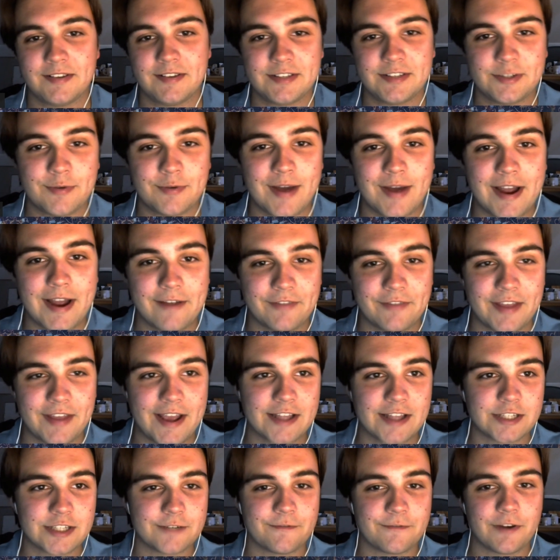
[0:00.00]
do I have the
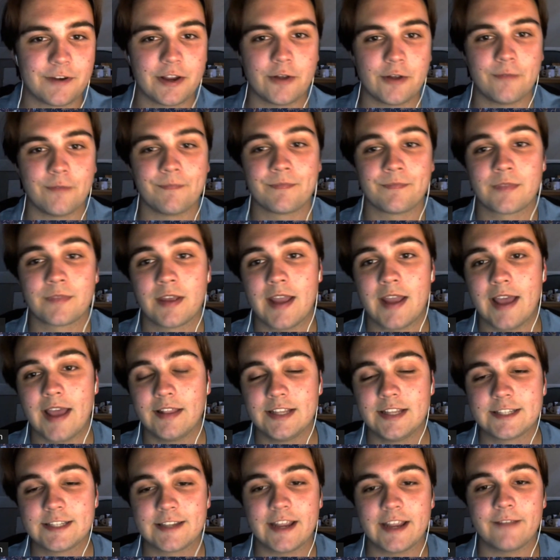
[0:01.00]
answer for you? At
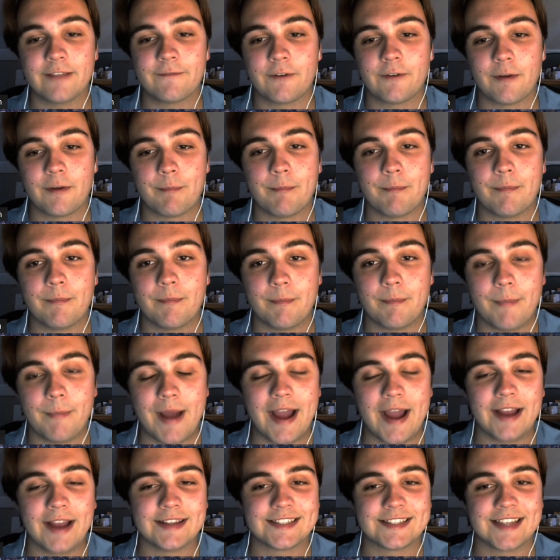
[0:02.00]
least from
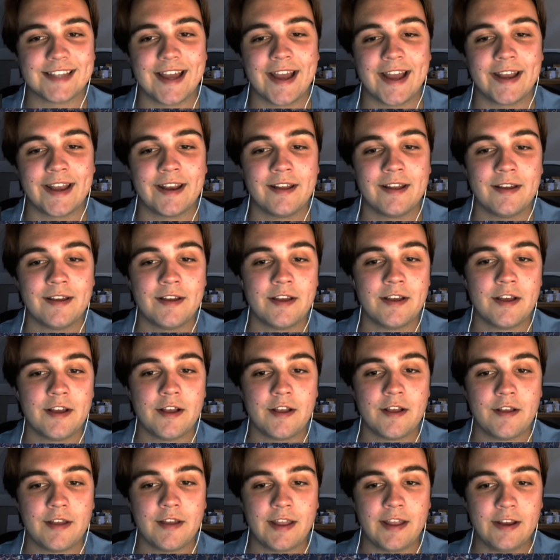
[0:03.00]
my side.
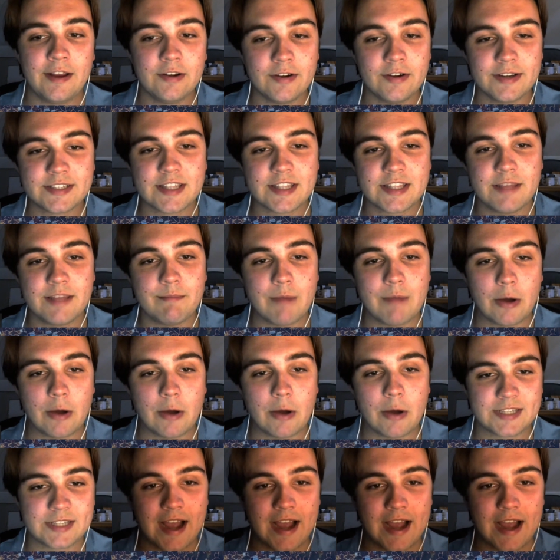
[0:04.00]
Here is the most